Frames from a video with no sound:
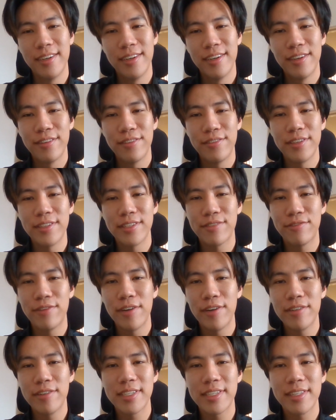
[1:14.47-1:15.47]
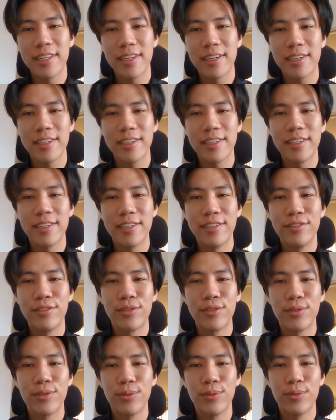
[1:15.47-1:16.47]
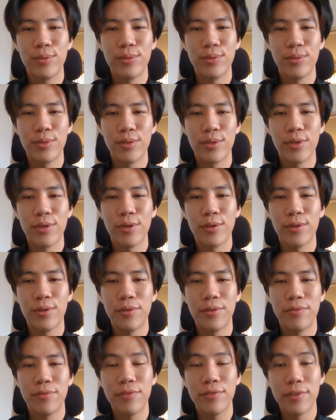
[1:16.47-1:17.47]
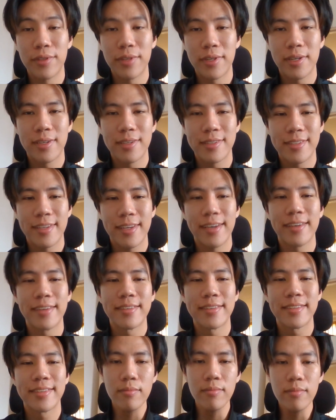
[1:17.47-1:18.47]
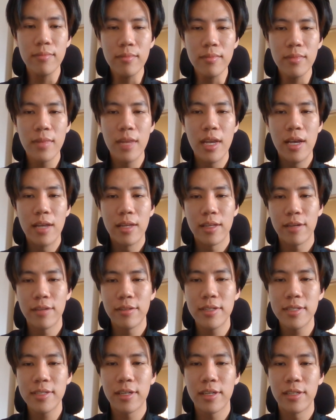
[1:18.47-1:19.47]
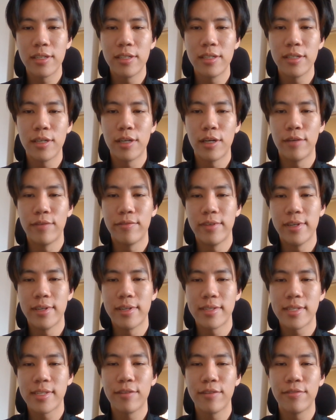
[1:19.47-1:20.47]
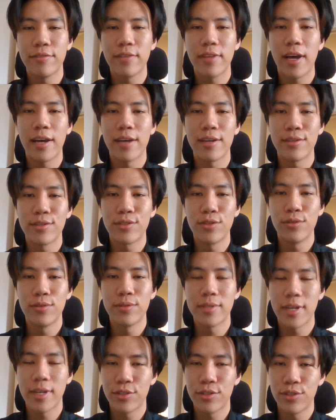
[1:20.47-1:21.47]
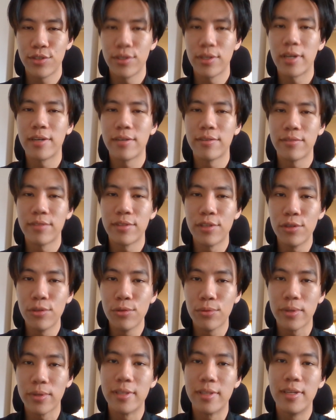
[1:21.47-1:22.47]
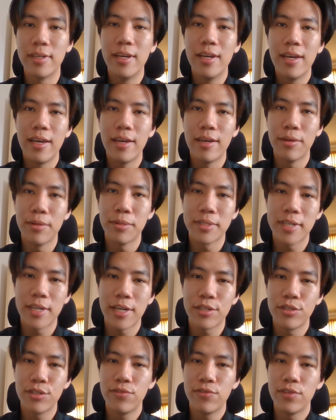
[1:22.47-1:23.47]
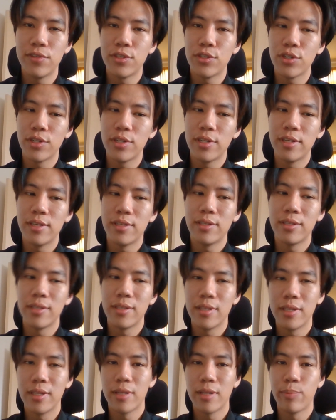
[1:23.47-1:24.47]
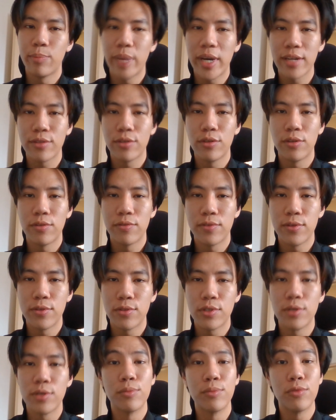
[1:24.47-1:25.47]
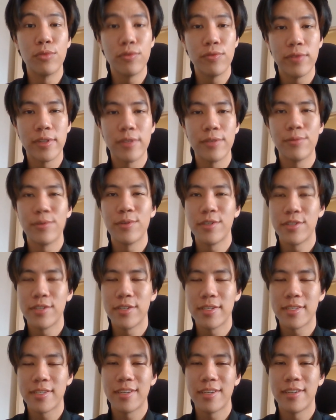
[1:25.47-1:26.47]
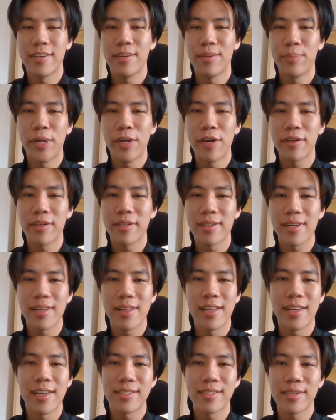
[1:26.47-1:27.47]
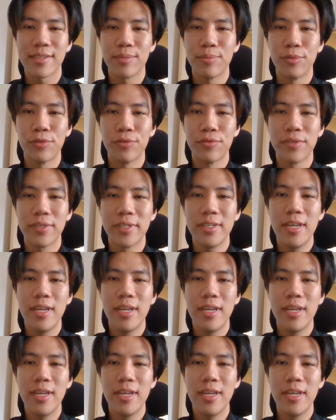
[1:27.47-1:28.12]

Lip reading: fits very snugly into your foot size. Now, this idea of a self-tying shoe is actually not a new one. It was actually featured in the Back to the Future movie, which is an American classic movie